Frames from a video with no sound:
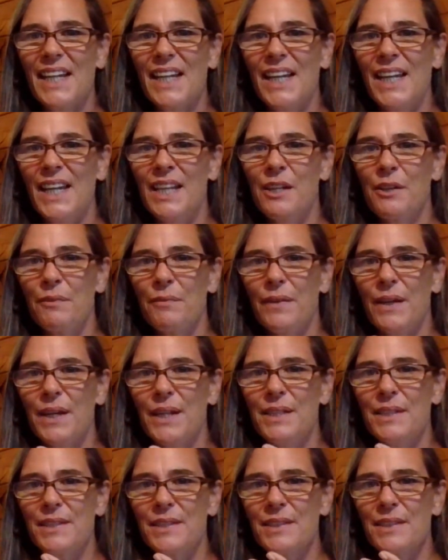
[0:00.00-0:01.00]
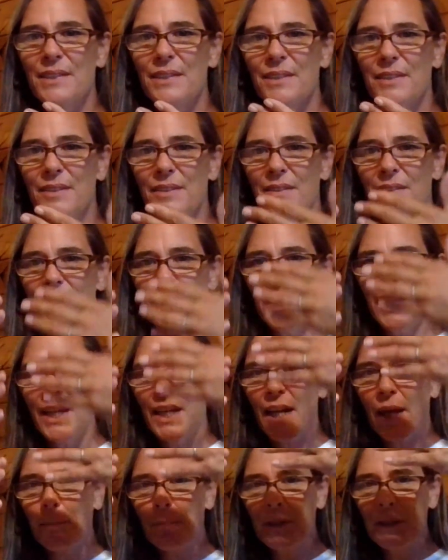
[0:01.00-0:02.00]
in your face,
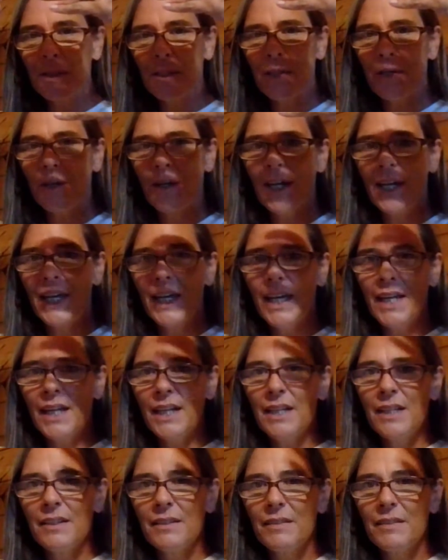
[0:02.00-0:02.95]
and up into your head.